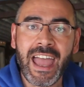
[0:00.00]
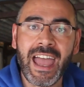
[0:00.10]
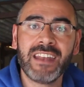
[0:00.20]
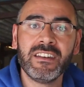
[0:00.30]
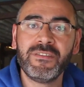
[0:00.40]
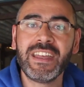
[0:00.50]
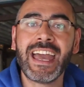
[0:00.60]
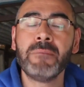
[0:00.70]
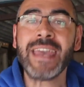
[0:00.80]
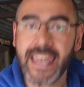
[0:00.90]

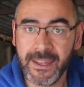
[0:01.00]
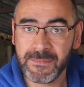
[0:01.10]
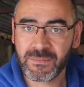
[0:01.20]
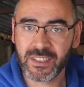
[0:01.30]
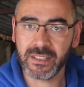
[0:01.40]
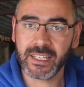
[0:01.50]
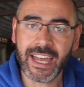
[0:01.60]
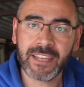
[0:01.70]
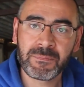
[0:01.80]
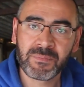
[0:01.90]
NVMe,
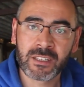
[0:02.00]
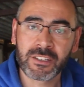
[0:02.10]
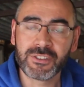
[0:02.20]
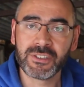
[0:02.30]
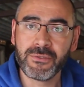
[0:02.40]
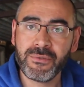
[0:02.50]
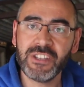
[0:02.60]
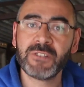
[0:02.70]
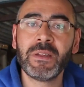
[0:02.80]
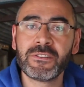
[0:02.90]
okay? Because the
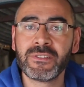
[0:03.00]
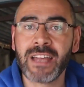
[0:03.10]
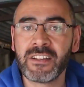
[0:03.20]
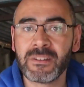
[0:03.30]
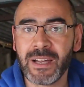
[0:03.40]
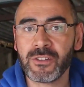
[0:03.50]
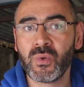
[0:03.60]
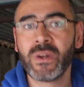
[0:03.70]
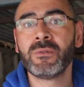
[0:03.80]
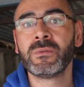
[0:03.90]
read speeds on that is about
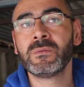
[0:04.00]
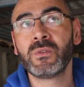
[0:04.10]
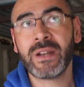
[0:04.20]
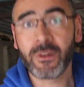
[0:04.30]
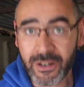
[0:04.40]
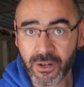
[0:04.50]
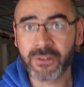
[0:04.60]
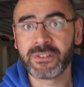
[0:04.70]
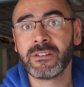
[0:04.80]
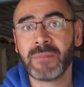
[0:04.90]

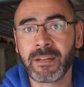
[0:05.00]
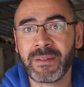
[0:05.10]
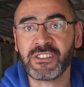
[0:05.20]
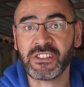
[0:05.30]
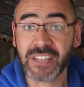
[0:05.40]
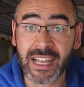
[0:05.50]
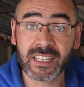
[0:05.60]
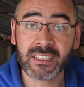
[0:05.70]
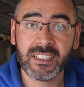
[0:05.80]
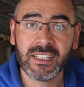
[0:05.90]
2100 megabytes a
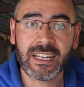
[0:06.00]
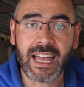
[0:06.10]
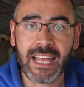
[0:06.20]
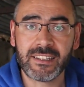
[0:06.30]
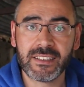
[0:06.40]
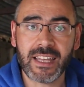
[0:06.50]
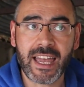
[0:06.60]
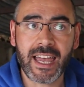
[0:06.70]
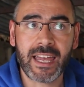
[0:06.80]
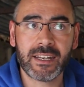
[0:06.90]
second, and
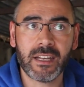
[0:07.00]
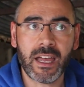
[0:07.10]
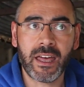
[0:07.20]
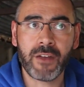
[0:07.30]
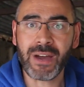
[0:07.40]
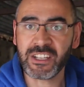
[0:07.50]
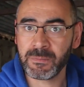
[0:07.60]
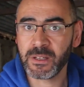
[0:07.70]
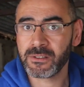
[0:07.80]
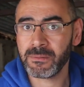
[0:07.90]
then write
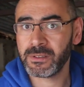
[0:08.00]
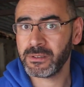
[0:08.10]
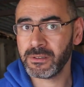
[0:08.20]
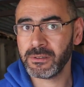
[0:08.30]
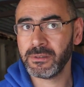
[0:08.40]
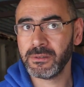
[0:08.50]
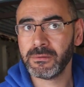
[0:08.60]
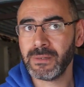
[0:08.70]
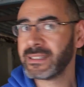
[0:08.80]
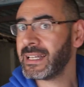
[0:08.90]
speeds up
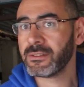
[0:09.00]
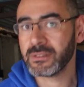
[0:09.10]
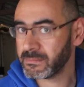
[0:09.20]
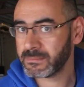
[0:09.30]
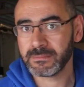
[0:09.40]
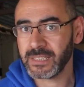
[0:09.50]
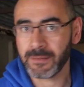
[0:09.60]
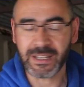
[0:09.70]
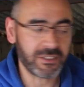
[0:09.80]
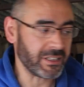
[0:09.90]
to 1000
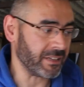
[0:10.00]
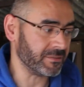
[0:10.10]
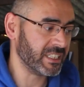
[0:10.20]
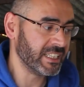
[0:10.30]
megabytes a second.